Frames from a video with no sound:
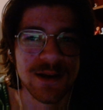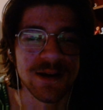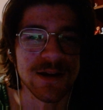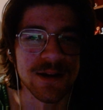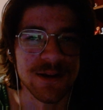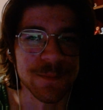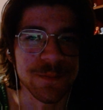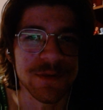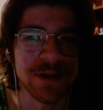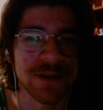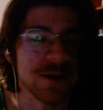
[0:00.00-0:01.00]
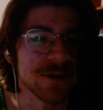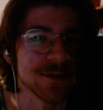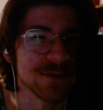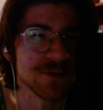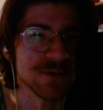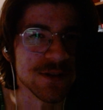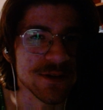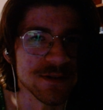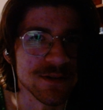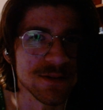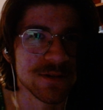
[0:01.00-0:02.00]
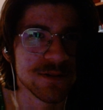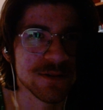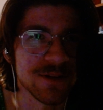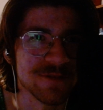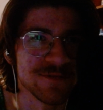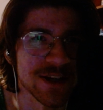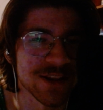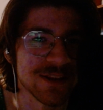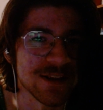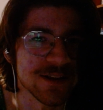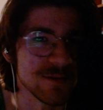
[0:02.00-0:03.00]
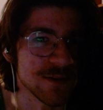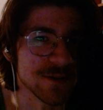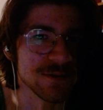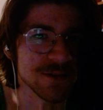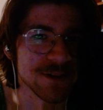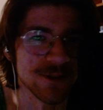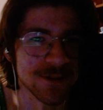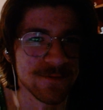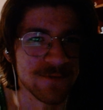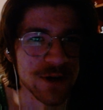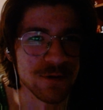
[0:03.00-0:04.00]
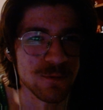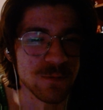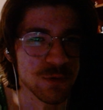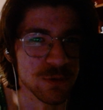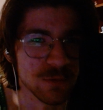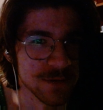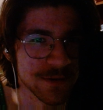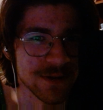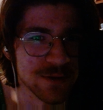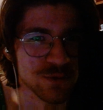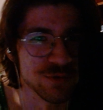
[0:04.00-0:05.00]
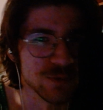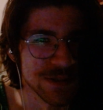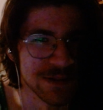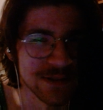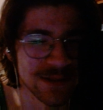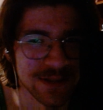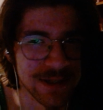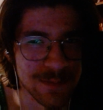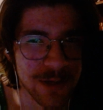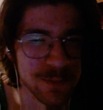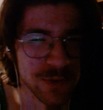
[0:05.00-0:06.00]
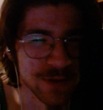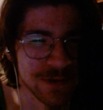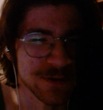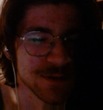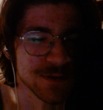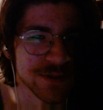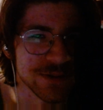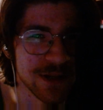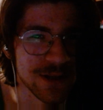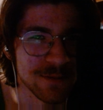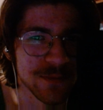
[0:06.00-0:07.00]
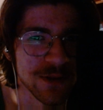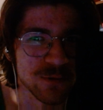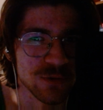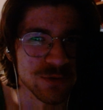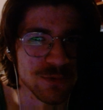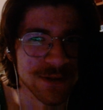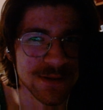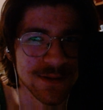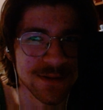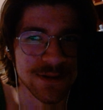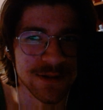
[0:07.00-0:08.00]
And then also the fact that they literally just fought a war with the old ones, I'm pretty sure is the name, the old ones.